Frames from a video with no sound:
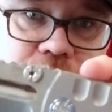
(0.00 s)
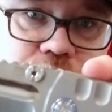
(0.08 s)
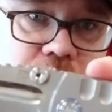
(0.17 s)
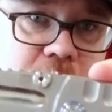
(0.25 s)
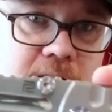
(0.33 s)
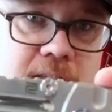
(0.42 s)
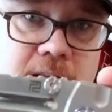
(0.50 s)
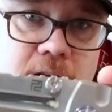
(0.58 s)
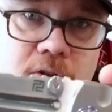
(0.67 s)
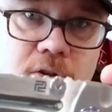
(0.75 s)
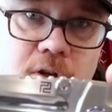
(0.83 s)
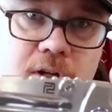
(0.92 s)
just
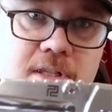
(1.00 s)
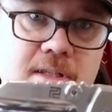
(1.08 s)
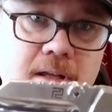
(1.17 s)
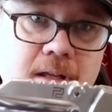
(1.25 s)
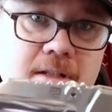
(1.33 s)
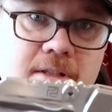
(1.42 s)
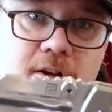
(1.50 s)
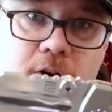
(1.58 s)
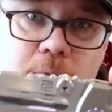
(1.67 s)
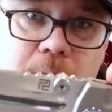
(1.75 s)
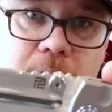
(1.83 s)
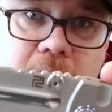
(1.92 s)
looks
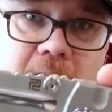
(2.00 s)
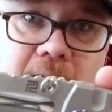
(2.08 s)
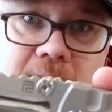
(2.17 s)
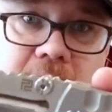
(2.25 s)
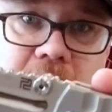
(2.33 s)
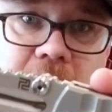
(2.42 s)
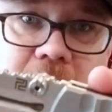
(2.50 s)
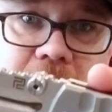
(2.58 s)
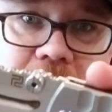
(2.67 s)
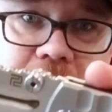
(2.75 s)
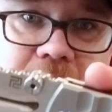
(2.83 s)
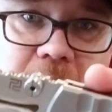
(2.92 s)
dope, guys. It
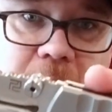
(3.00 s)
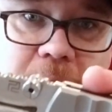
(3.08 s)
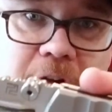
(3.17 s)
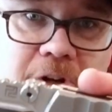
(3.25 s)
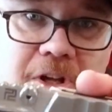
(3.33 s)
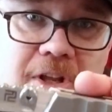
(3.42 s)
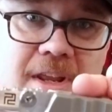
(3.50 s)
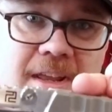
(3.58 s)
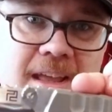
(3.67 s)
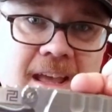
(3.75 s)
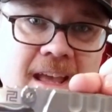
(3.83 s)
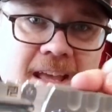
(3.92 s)
looks so good.
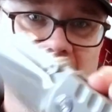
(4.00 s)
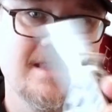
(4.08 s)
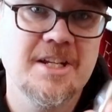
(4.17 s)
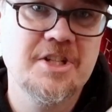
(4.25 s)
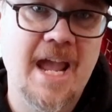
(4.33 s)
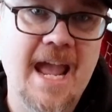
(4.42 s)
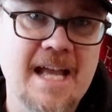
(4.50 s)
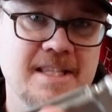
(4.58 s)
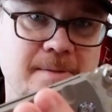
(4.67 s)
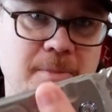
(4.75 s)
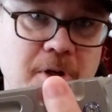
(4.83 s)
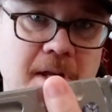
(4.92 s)
It's such a
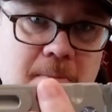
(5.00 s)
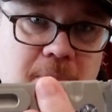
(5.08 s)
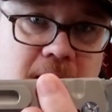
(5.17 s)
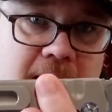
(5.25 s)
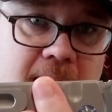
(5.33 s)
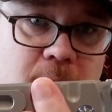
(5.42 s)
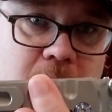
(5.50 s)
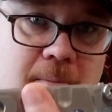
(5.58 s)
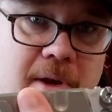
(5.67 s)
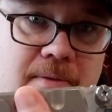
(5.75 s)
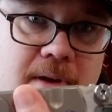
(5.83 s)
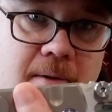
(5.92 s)
handsome looking blade, one of
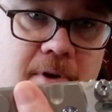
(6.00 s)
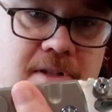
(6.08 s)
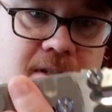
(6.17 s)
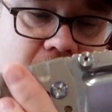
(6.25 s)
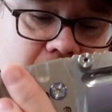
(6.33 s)
my favorites. All